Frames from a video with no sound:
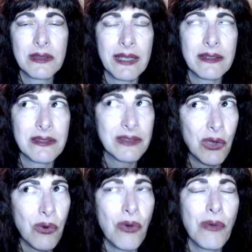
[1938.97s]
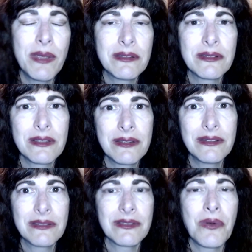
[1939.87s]
That's the goal,
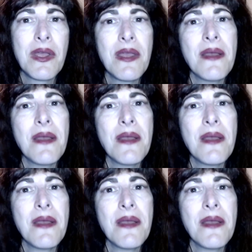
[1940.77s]
basically. So